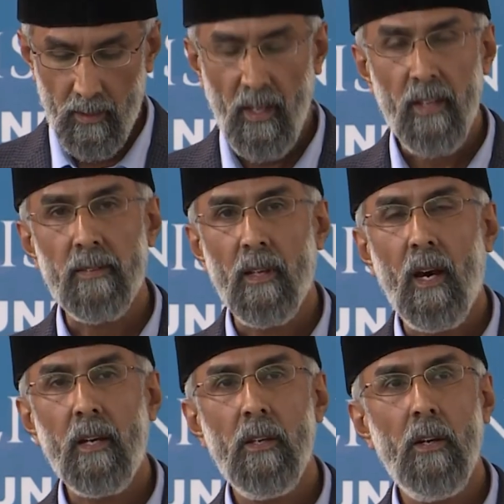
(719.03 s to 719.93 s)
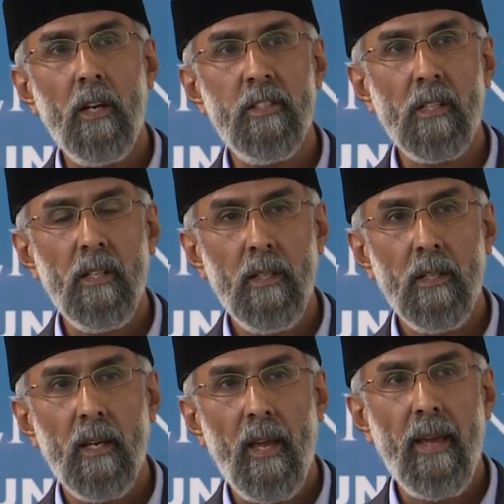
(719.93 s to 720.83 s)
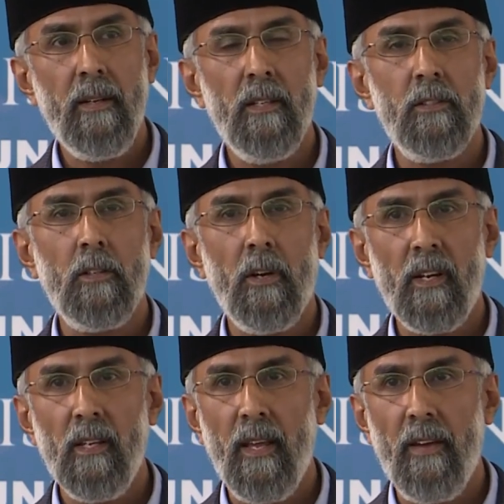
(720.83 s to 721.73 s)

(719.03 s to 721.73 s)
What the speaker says: There's archaeological and historical